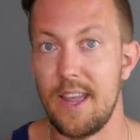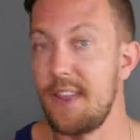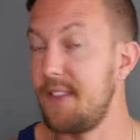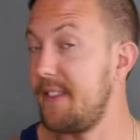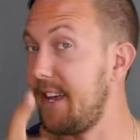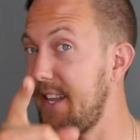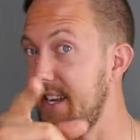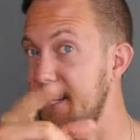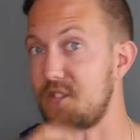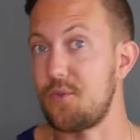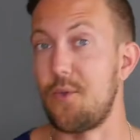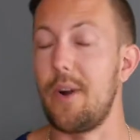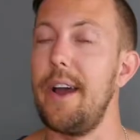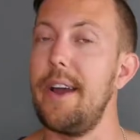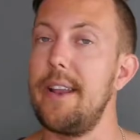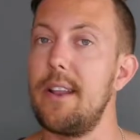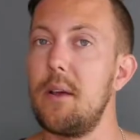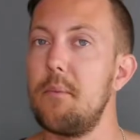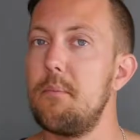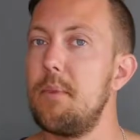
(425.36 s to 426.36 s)
That is
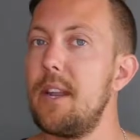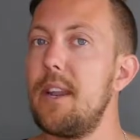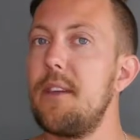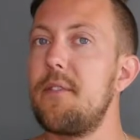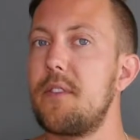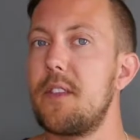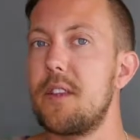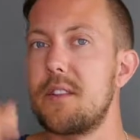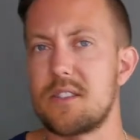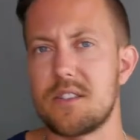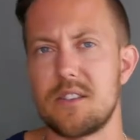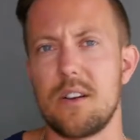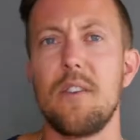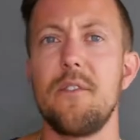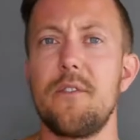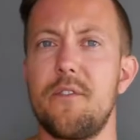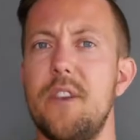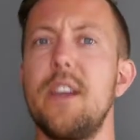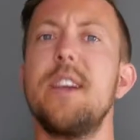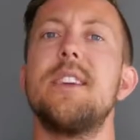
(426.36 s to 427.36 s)
right. But if there's
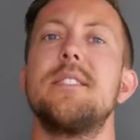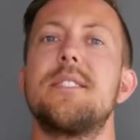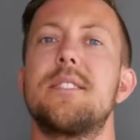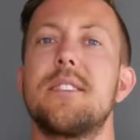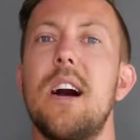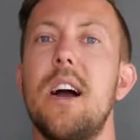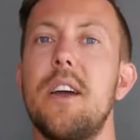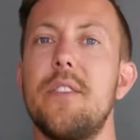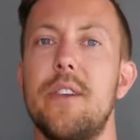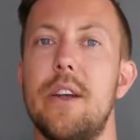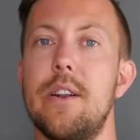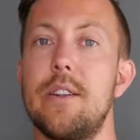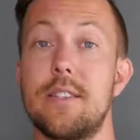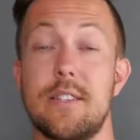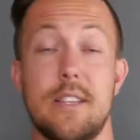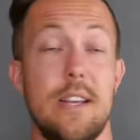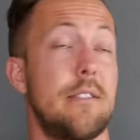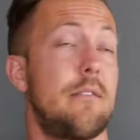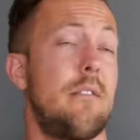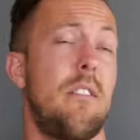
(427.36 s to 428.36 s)
something inside there that
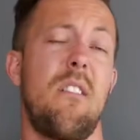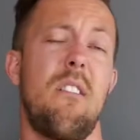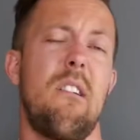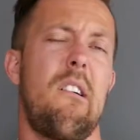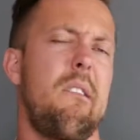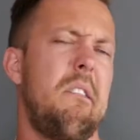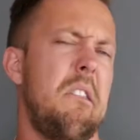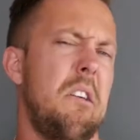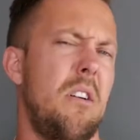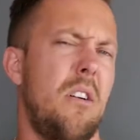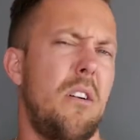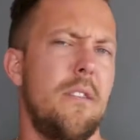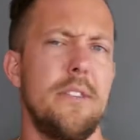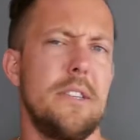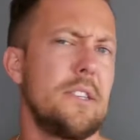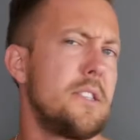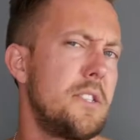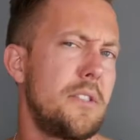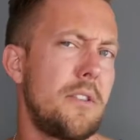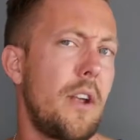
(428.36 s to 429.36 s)
said, ah, oh, no,
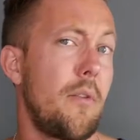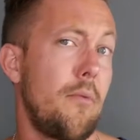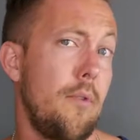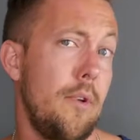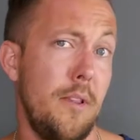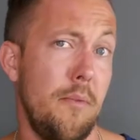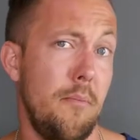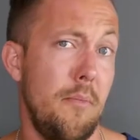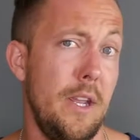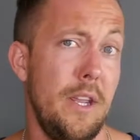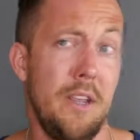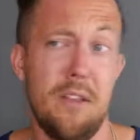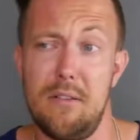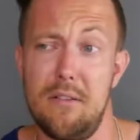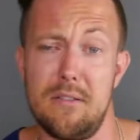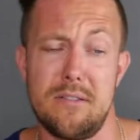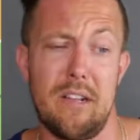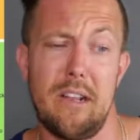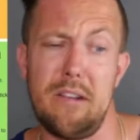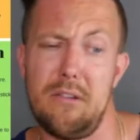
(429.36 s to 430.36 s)
this is not really me,
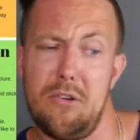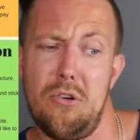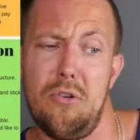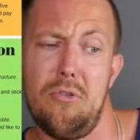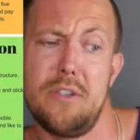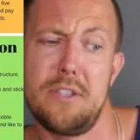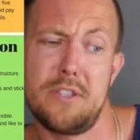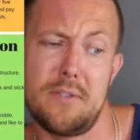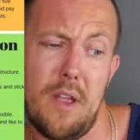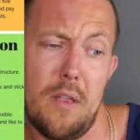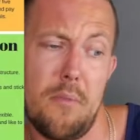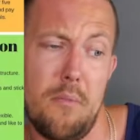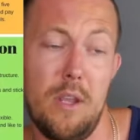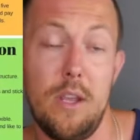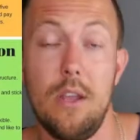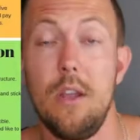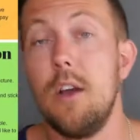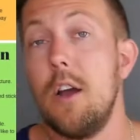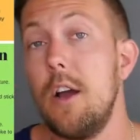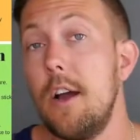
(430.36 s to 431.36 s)
there's like, no, that's not
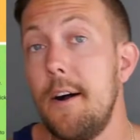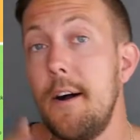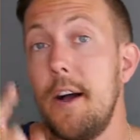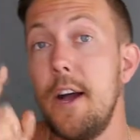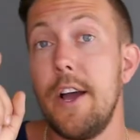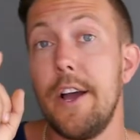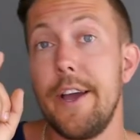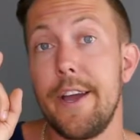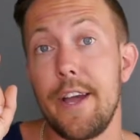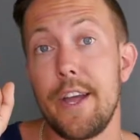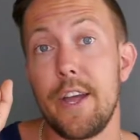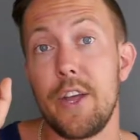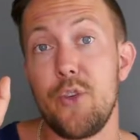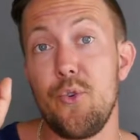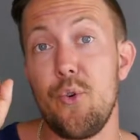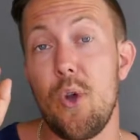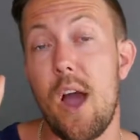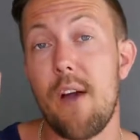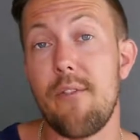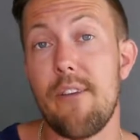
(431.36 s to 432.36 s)
me,
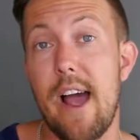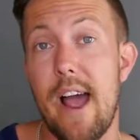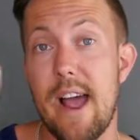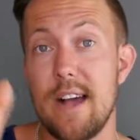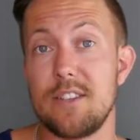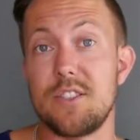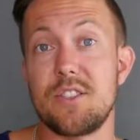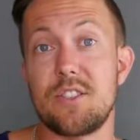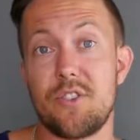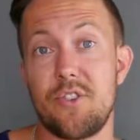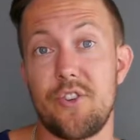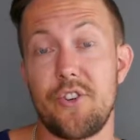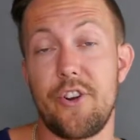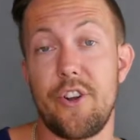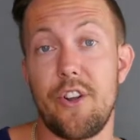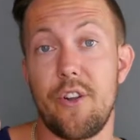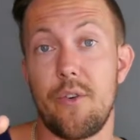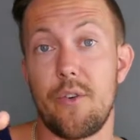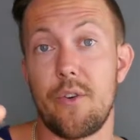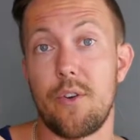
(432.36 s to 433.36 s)
you have
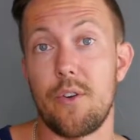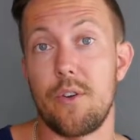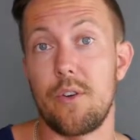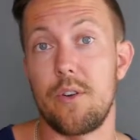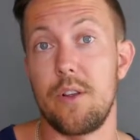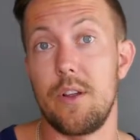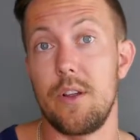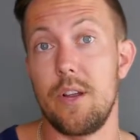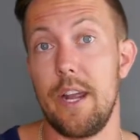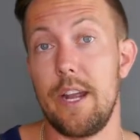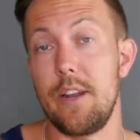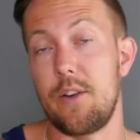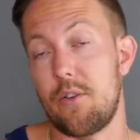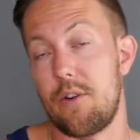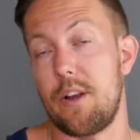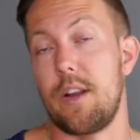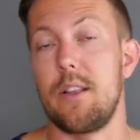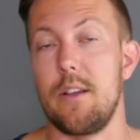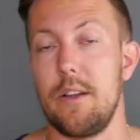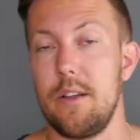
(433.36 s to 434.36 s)
answered
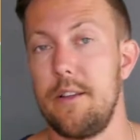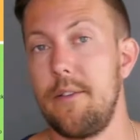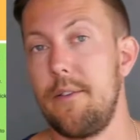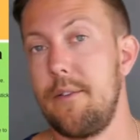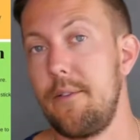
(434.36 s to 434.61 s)
incorrectly.